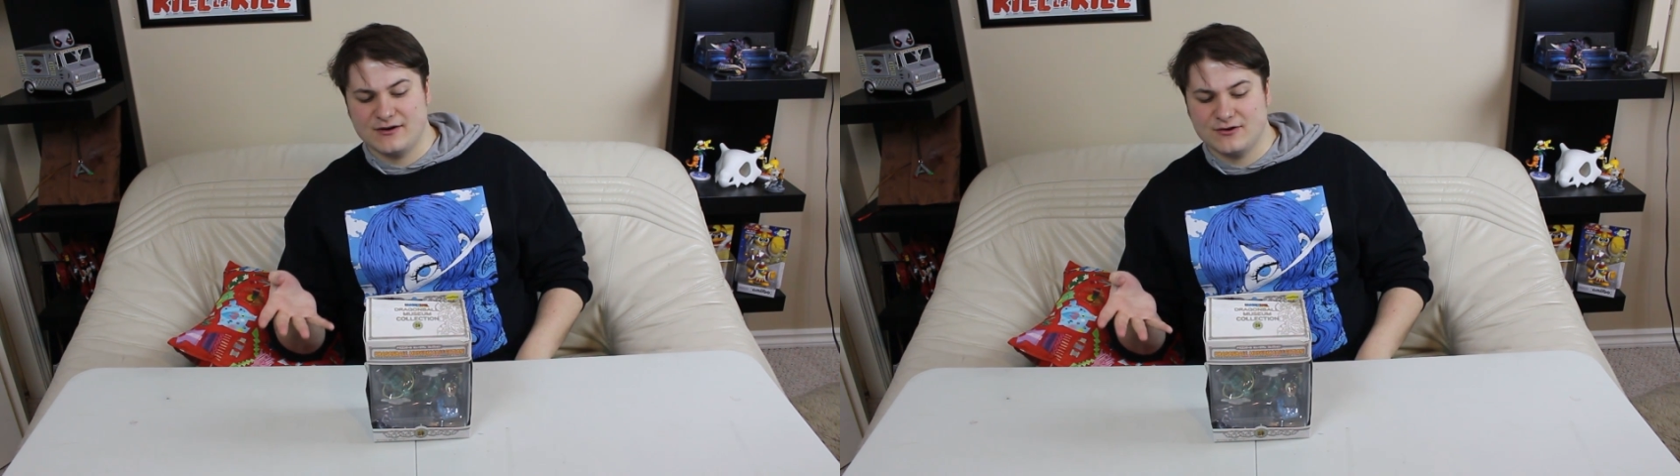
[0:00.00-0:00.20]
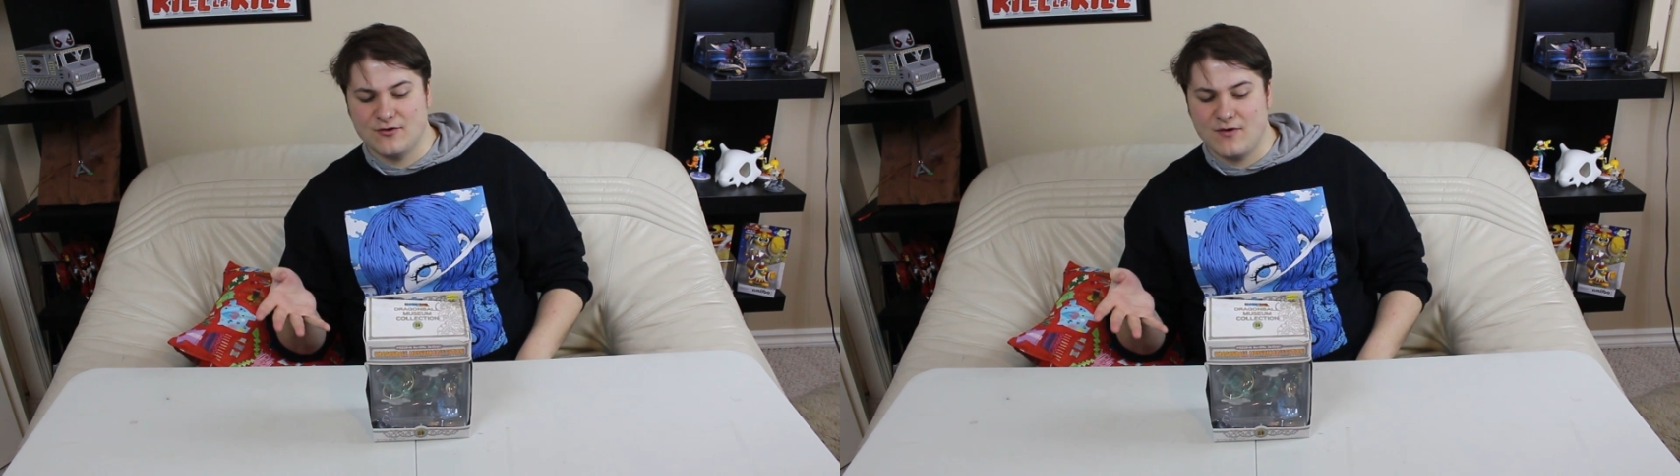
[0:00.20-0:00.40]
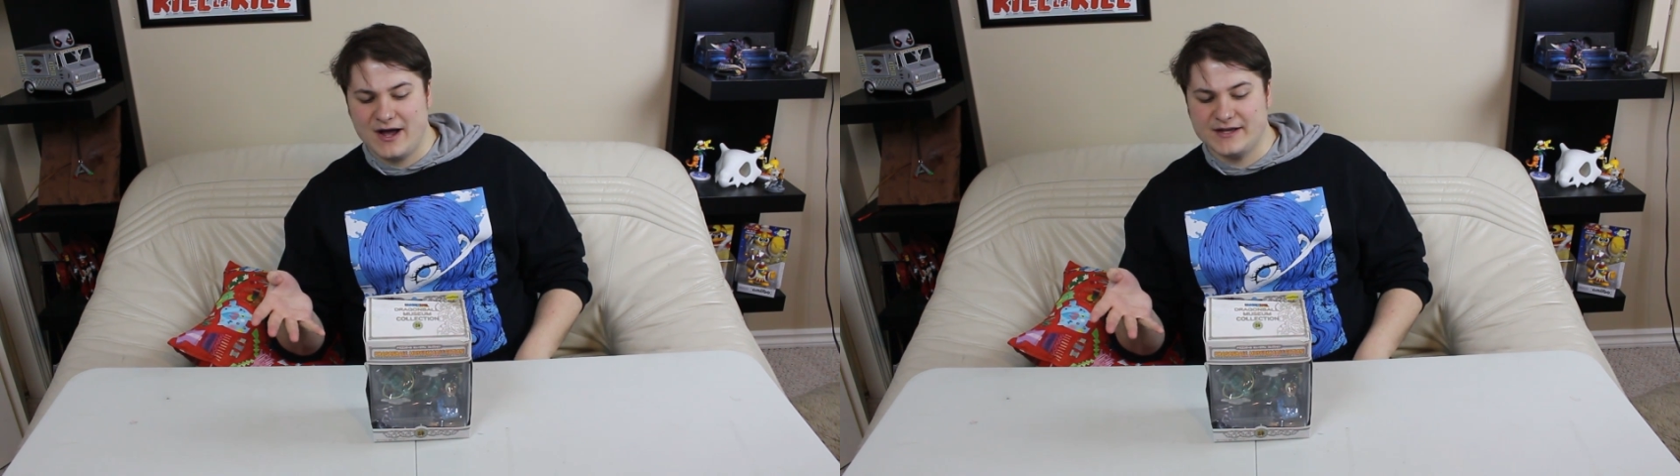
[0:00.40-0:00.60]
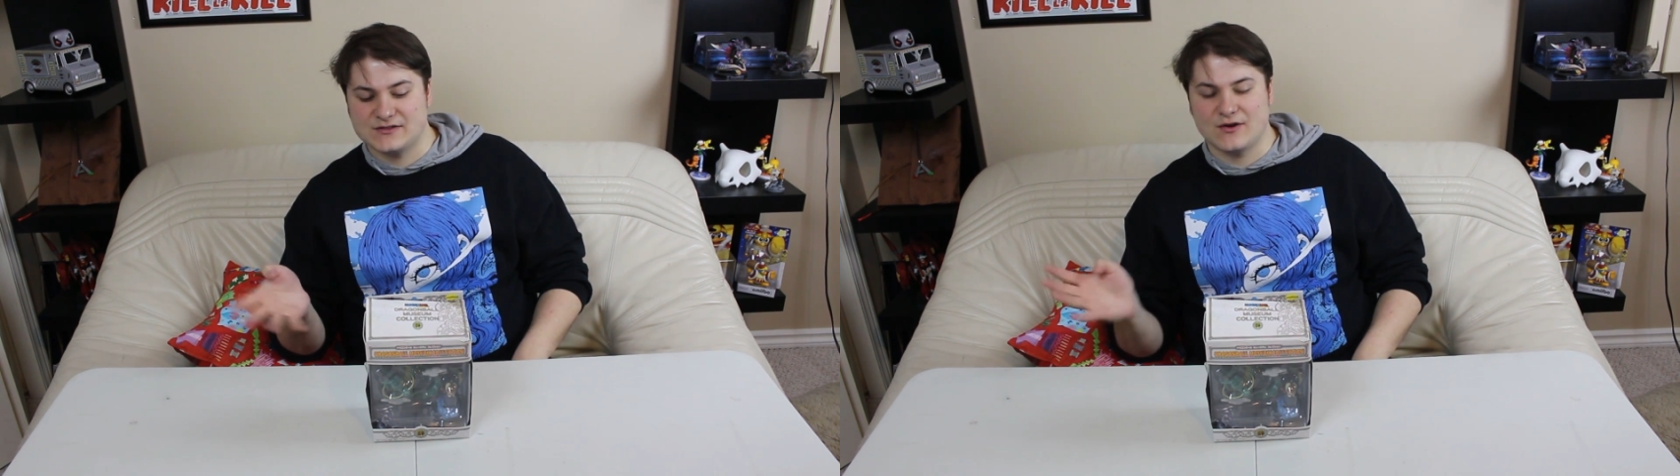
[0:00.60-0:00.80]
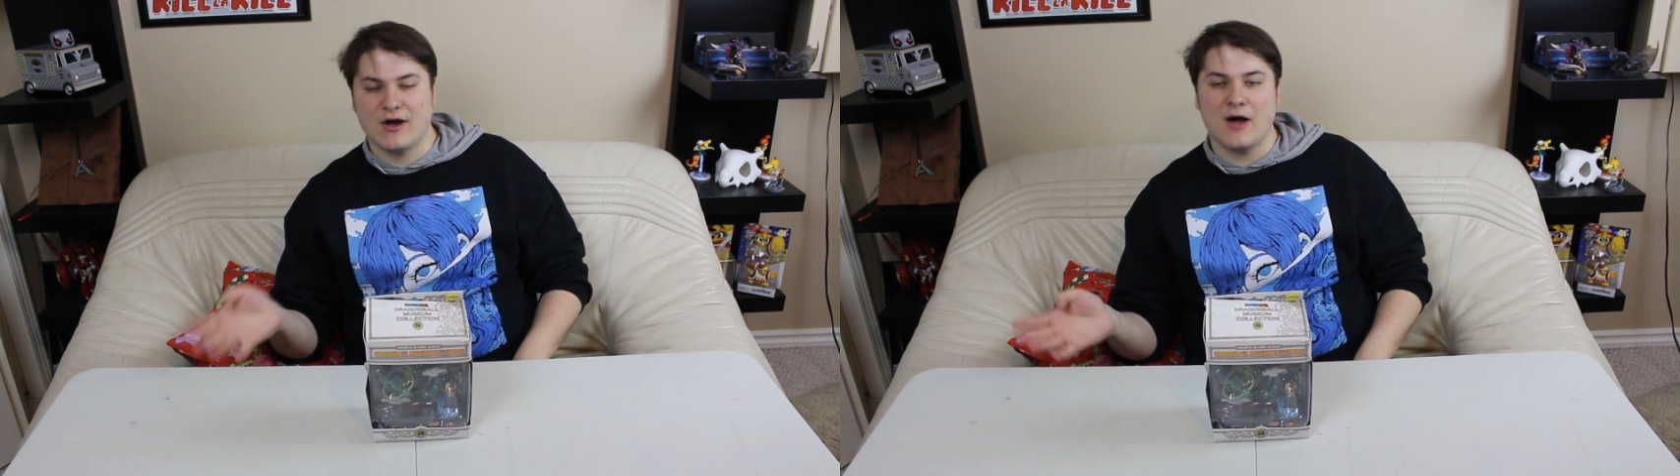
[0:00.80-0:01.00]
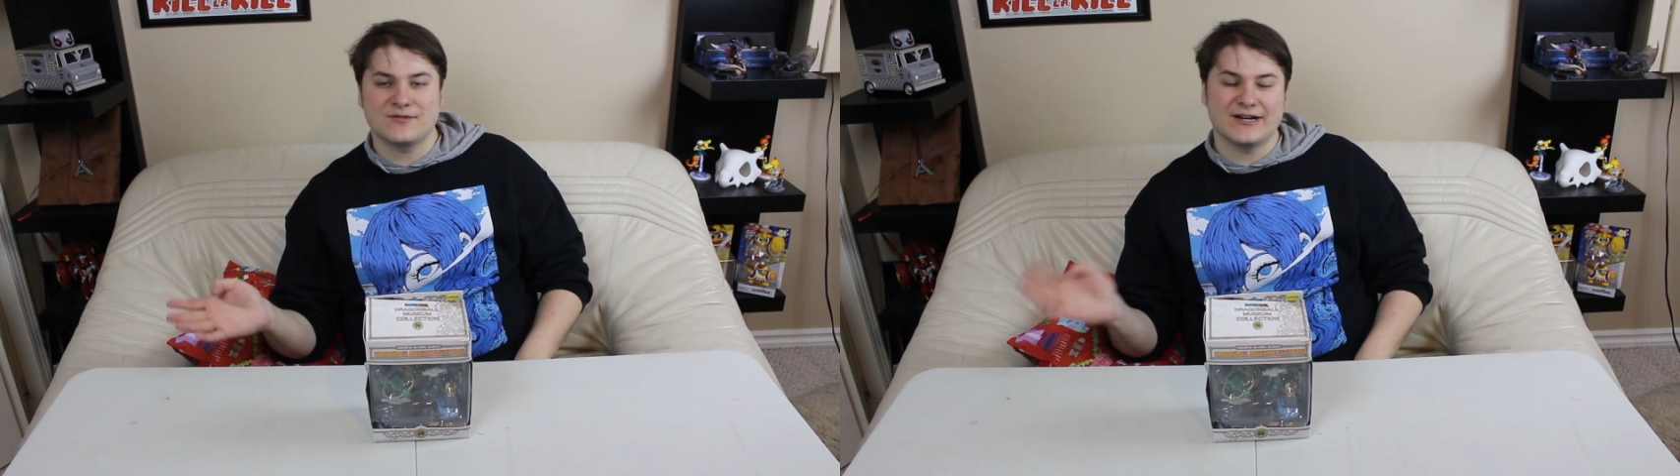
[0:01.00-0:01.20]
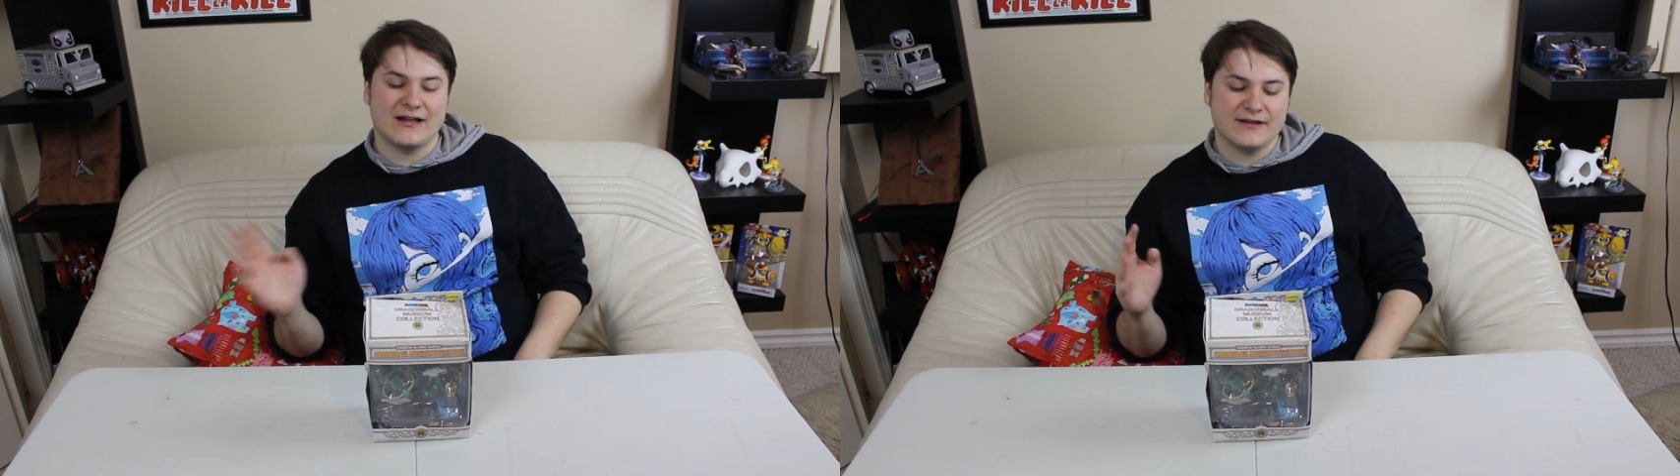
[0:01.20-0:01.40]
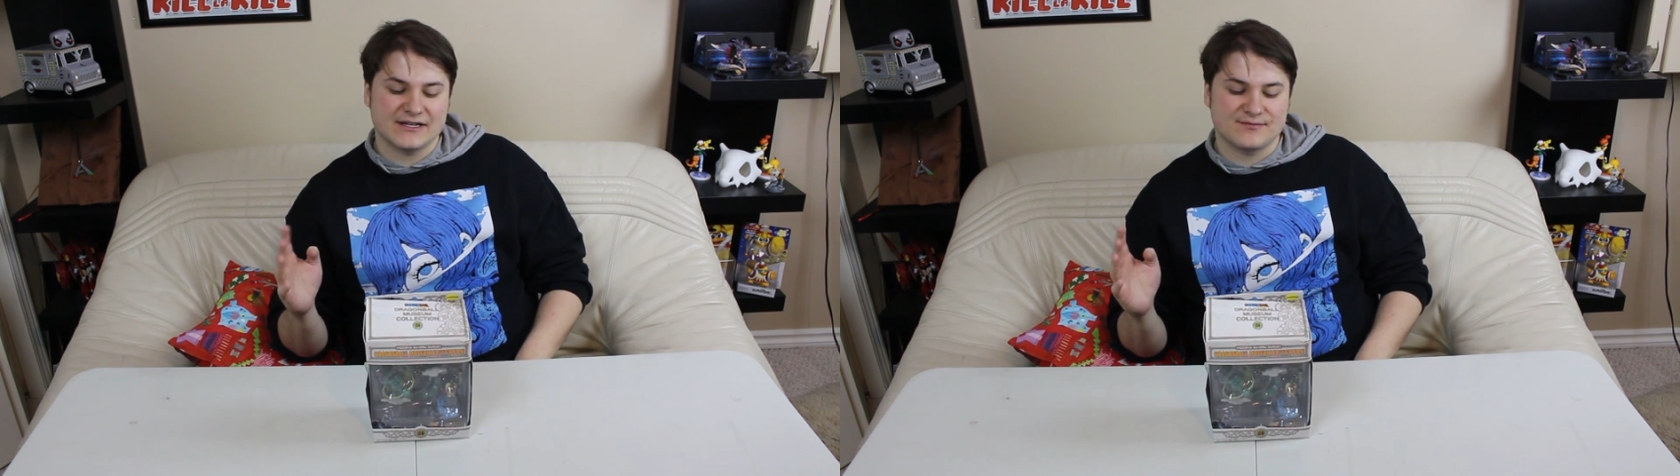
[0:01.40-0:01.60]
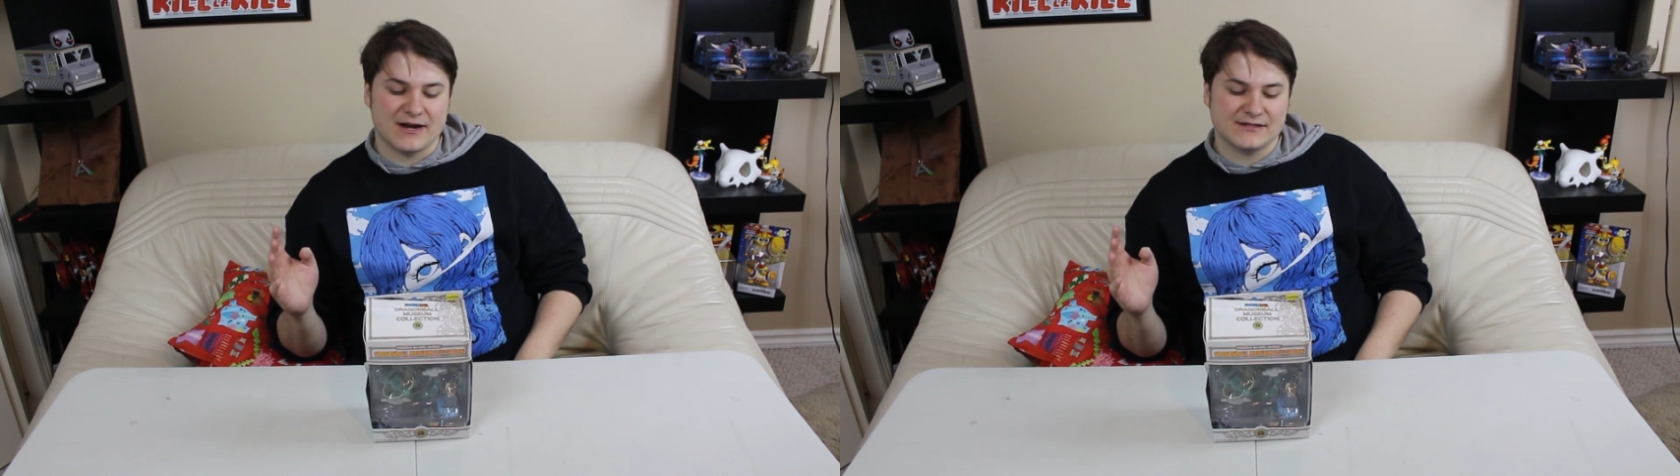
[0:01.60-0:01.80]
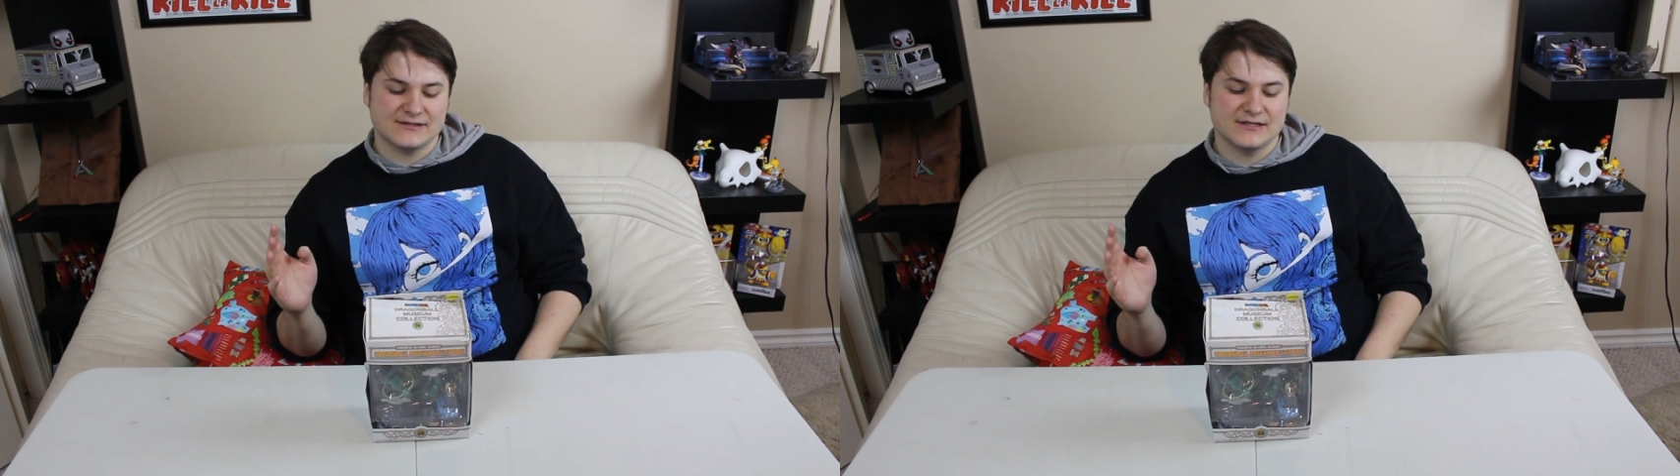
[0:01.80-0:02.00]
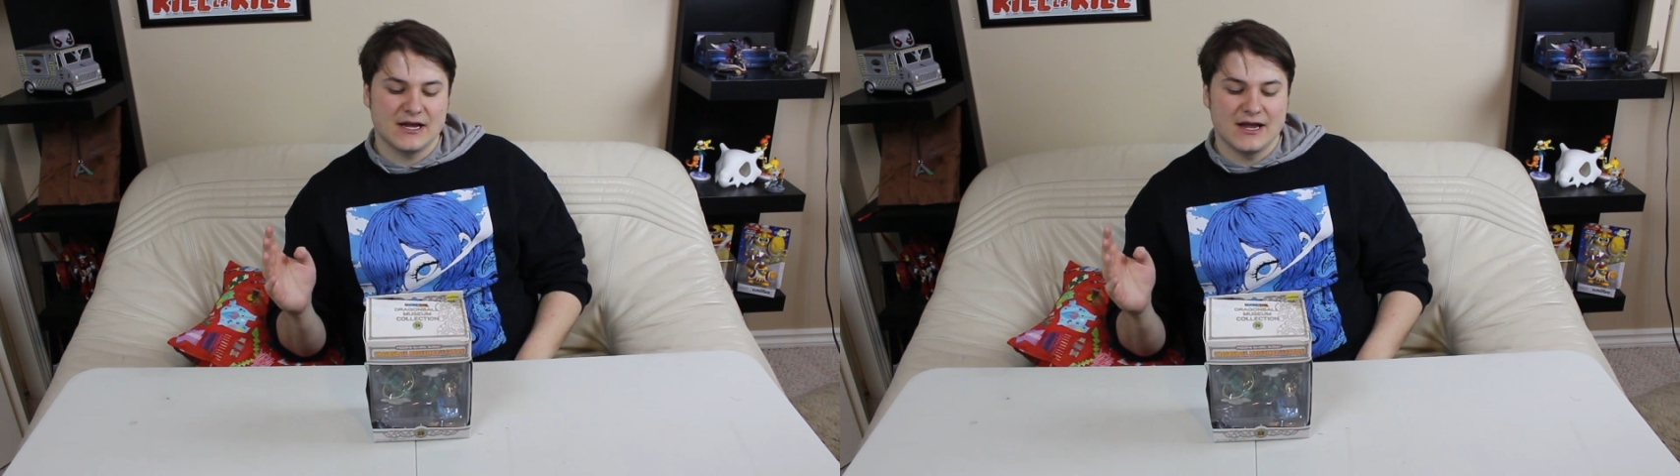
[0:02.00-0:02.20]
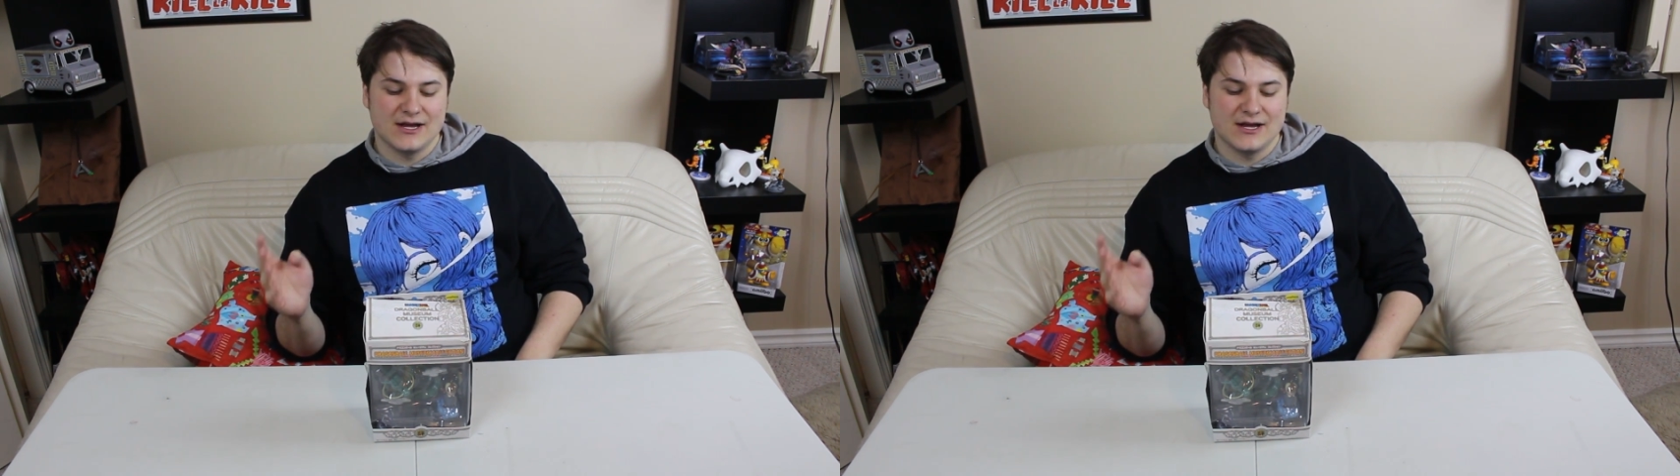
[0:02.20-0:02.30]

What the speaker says: I don't know why. So I hopped on AliExpress